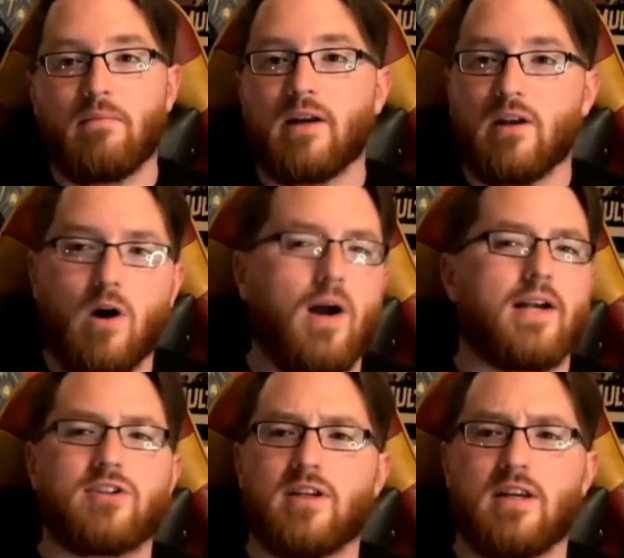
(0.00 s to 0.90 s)
I'm like, no,
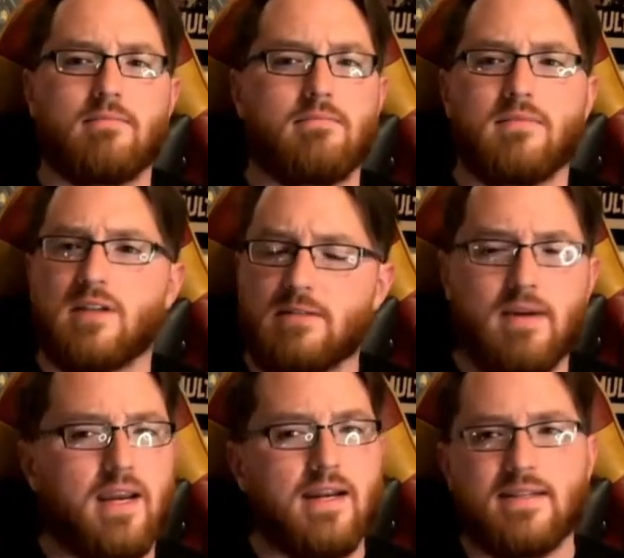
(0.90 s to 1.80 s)
actually, it doesn't
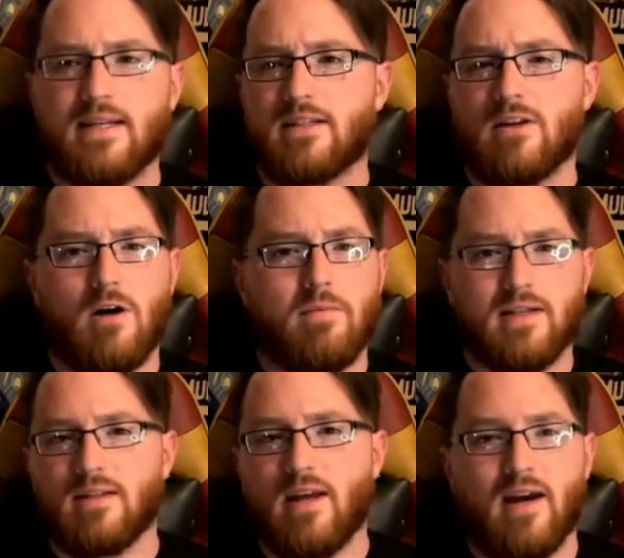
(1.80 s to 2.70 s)
make any sense at all
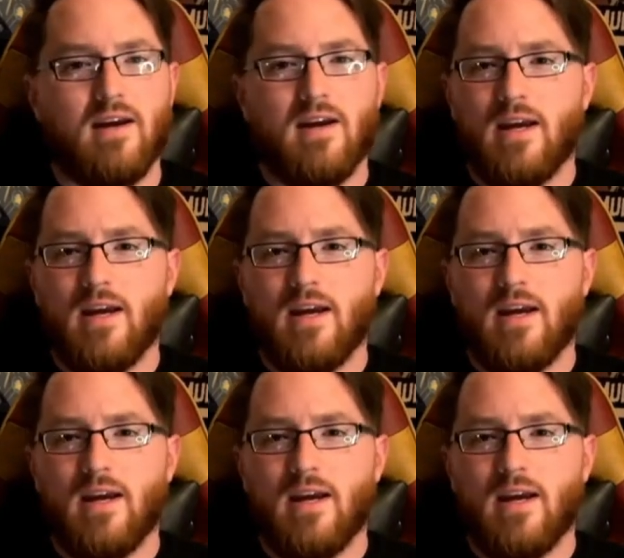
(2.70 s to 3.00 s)
because of that.